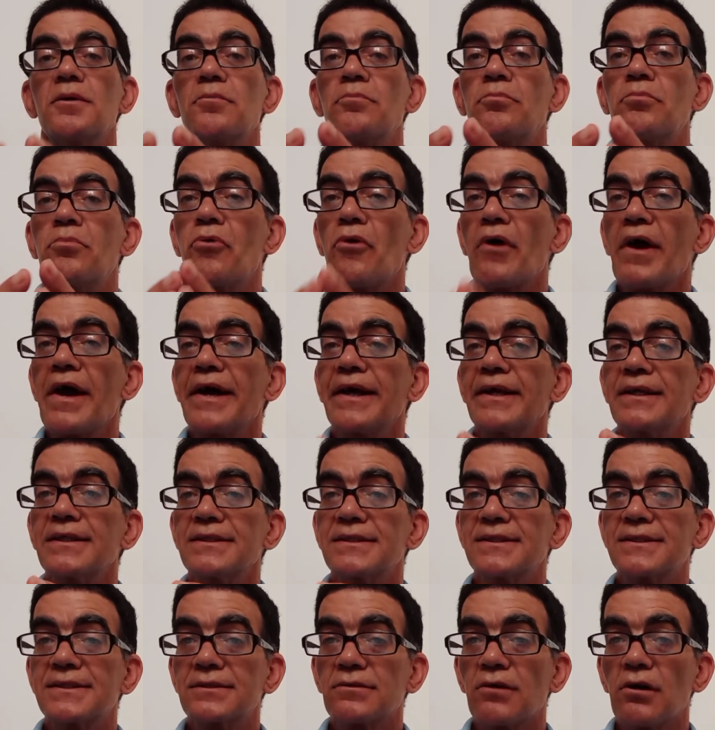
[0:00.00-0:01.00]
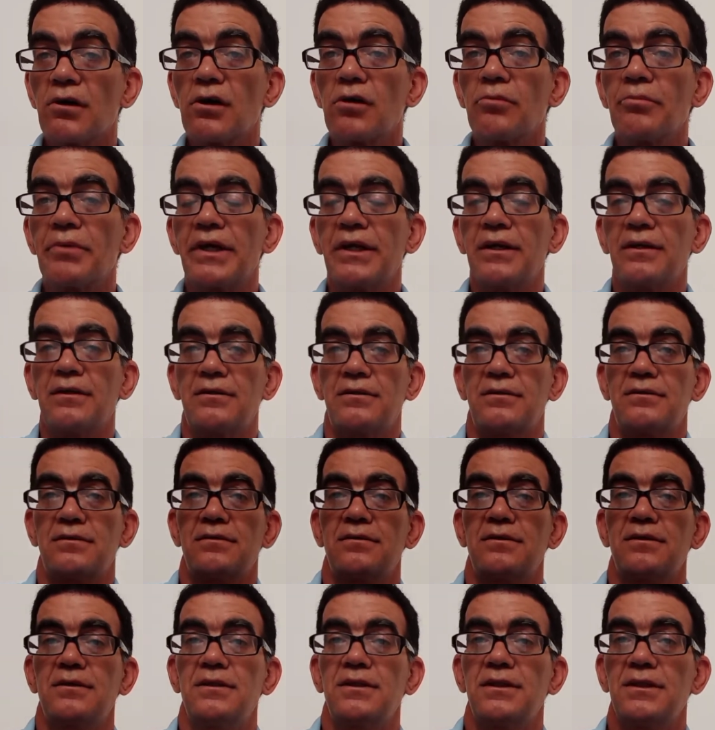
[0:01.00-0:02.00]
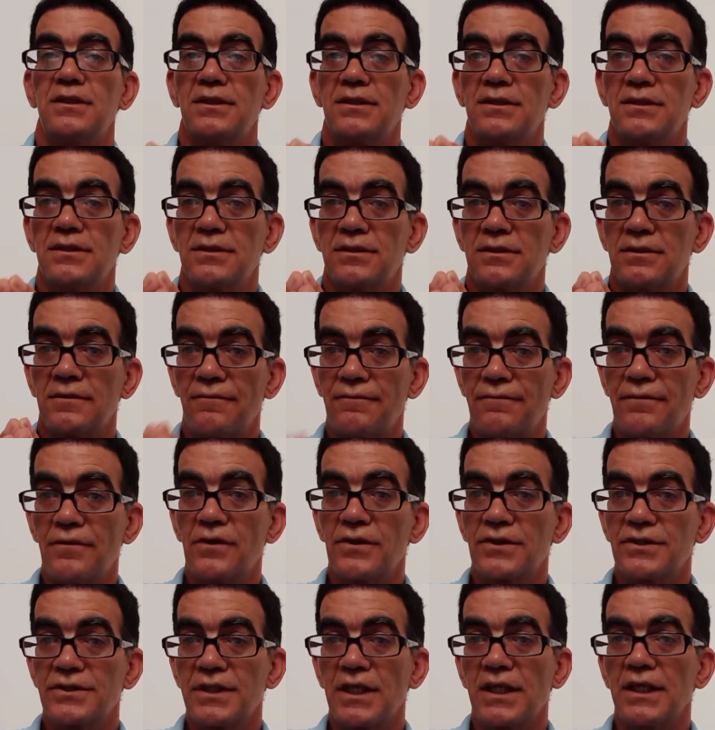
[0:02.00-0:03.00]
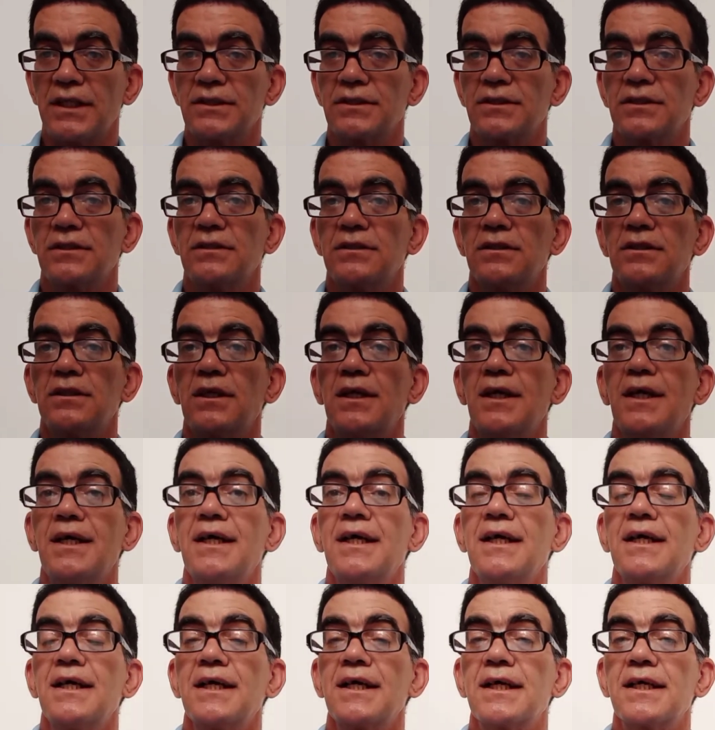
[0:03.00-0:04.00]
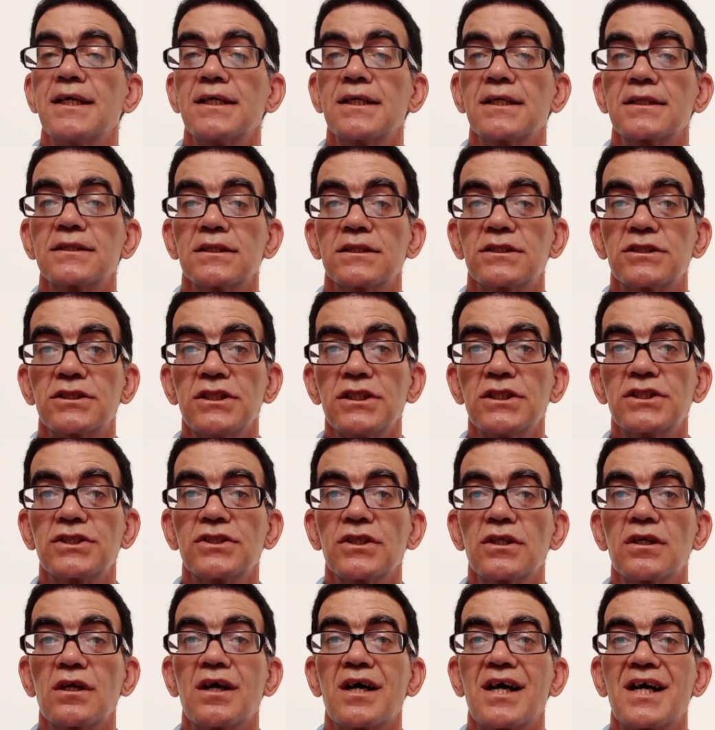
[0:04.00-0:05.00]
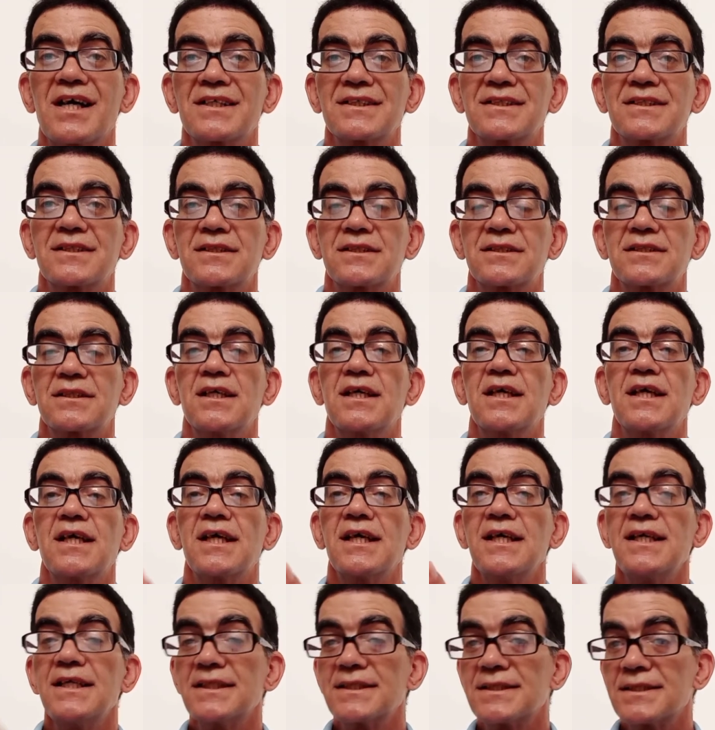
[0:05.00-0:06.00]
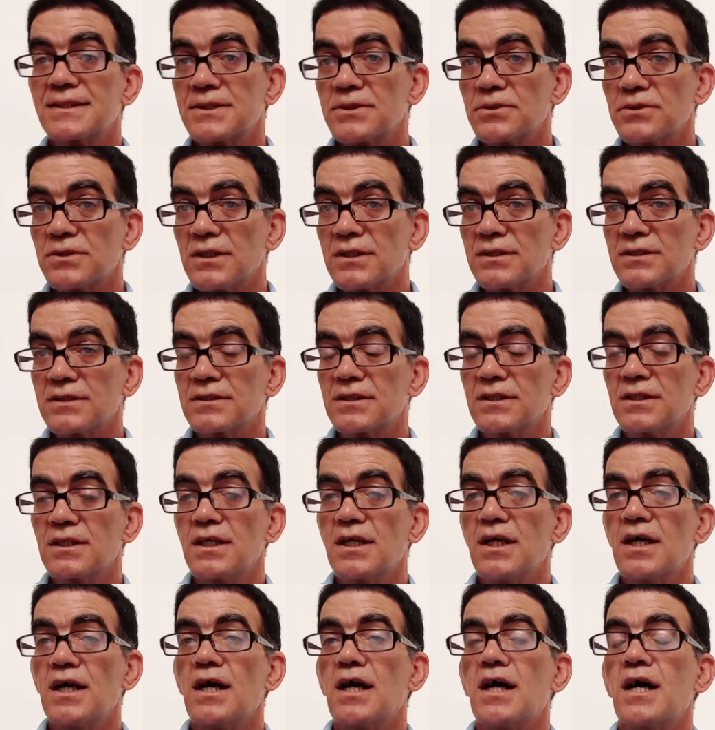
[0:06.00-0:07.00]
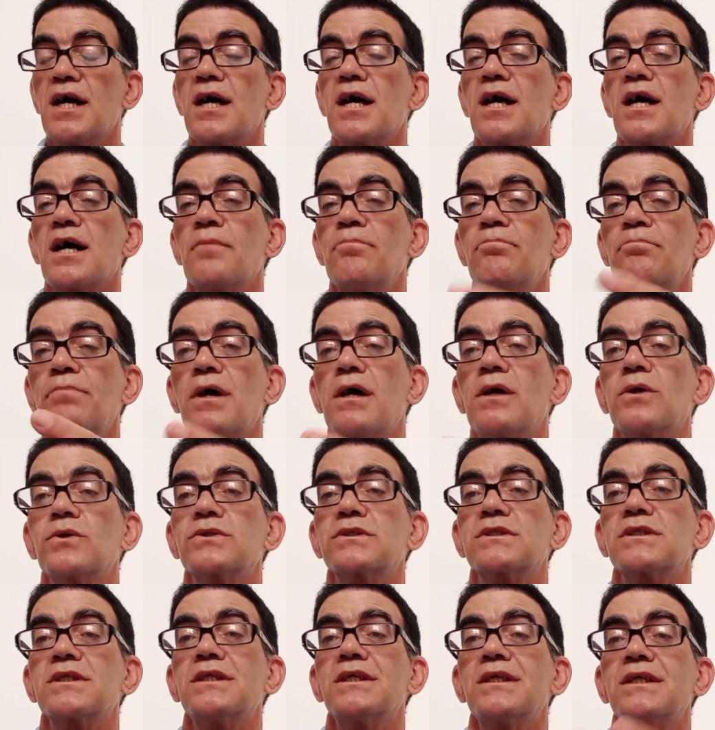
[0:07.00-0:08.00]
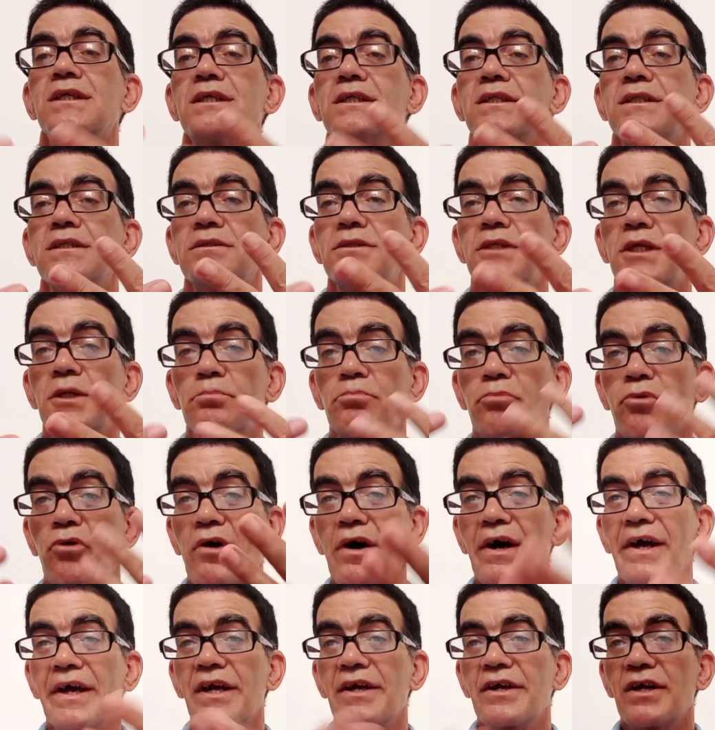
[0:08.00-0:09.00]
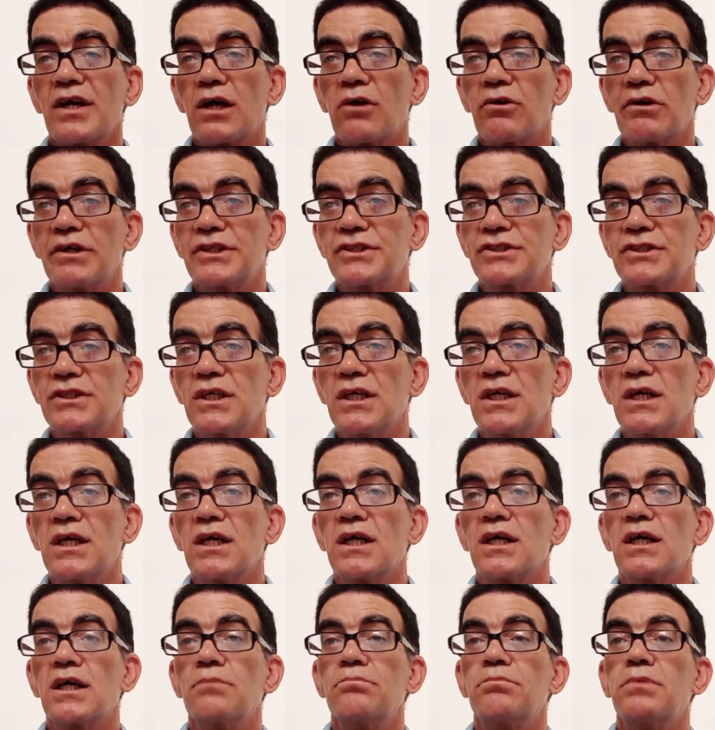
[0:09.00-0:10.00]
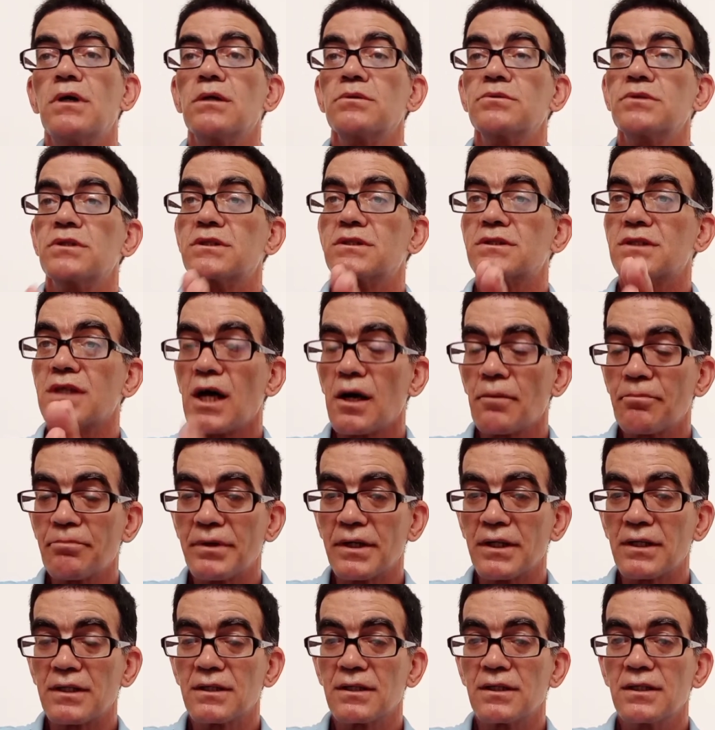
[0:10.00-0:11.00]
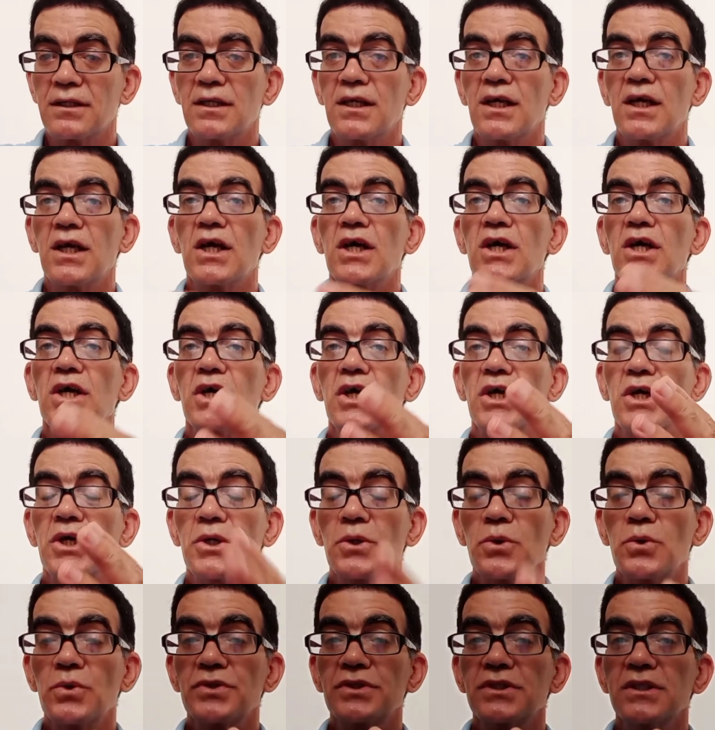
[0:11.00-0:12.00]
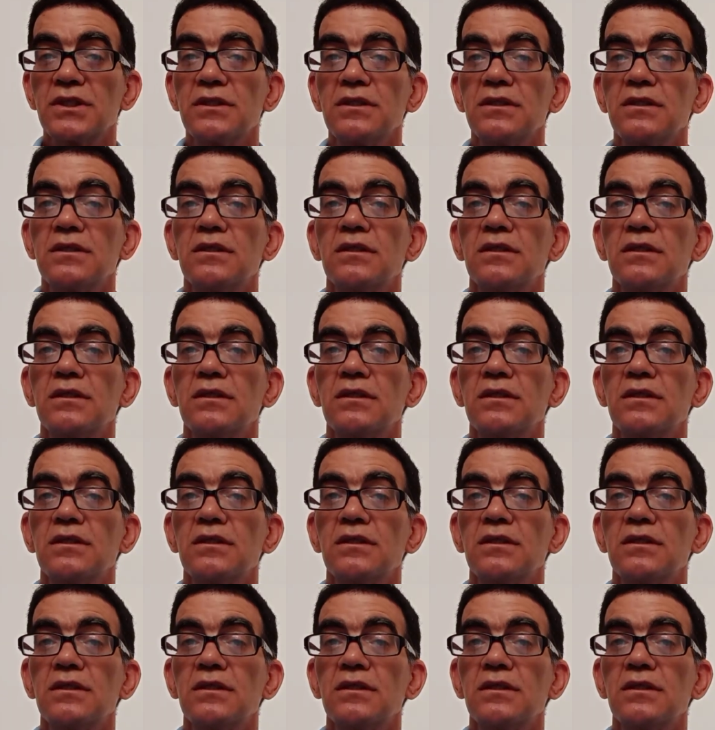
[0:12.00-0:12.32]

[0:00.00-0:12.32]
brainstorming, the first stage. Here the teacher asks his student about their prior knowledge about the topic using